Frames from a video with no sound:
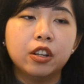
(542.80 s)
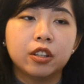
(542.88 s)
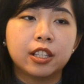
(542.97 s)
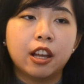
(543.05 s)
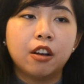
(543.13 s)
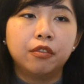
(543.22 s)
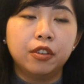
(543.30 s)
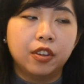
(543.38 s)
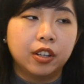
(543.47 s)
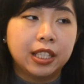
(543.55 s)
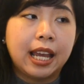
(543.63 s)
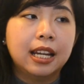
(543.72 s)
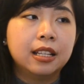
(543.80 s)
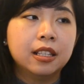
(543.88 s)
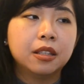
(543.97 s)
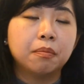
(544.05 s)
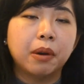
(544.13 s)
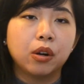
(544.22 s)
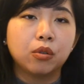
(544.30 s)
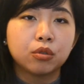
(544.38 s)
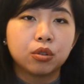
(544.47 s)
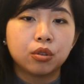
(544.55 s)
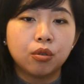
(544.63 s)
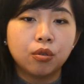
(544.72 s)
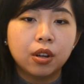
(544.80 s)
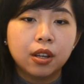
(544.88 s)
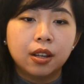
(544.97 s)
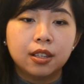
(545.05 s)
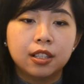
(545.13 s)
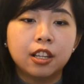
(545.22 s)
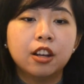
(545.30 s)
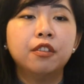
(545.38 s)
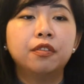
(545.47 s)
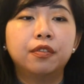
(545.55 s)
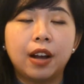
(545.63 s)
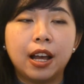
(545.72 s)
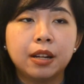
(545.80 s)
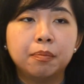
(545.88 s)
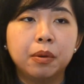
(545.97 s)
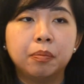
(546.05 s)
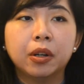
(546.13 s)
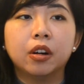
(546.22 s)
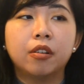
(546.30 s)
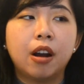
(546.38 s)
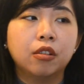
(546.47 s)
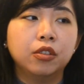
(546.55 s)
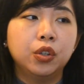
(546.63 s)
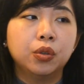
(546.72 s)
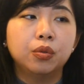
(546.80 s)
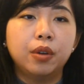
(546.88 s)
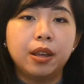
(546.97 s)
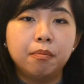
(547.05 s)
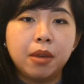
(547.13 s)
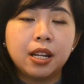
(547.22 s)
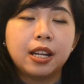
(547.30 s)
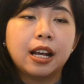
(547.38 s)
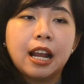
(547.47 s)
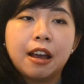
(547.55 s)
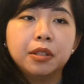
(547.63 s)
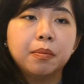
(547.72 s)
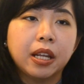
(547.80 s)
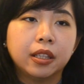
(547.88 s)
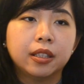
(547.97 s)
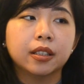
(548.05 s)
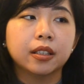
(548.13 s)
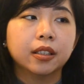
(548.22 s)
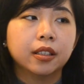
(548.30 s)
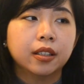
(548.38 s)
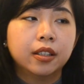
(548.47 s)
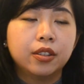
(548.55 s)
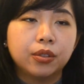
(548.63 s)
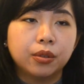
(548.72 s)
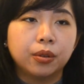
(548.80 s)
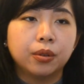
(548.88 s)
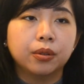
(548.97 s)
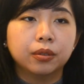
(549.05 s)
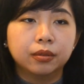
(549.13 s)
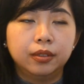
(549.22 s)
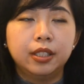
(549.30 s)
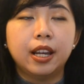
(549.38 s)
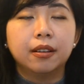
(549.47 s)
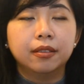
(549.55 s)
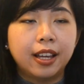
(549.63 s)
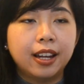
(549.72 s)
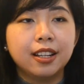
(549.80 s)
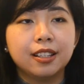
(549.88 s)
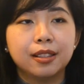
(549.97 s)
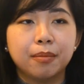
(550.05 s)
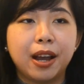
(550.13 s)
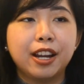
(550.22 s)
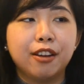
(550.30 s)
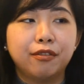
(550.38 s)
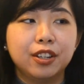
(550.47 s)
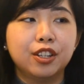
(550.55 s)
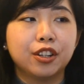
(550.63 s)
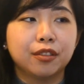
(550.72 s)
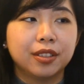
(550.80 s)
yourself with your talents, but also serve other people around you and make their lives better. So yeah, that is my definition of